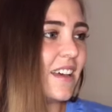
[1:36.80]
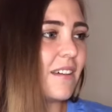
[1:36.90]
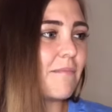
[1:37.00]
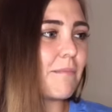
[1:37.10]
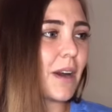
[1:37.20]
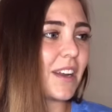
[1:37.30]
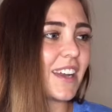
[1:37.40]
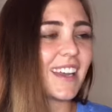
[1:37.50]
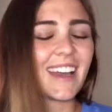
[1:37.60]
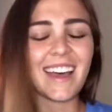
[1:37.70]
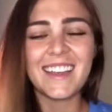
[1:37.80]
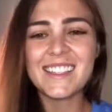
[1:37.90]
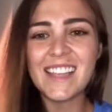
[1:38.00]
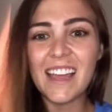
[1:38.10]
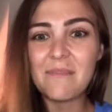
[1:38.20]
Monica
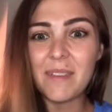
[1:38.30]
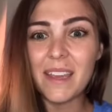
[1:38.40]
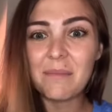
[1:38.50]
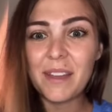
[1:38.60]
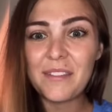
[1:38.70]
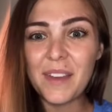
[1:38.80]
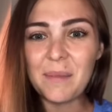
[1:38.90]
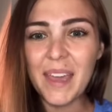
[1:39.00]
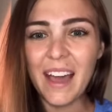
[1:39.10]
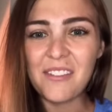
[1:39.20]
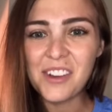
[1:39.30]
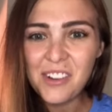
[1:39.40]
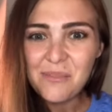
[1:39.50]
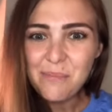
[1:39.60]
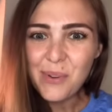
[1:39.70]
said, me and my family have our
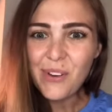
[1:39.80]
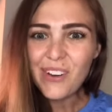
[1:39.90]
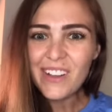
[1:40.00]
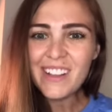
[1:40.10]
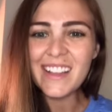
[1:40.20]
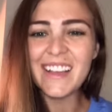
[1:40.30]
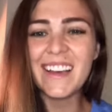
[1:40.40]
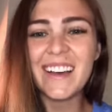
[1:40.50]
own pool.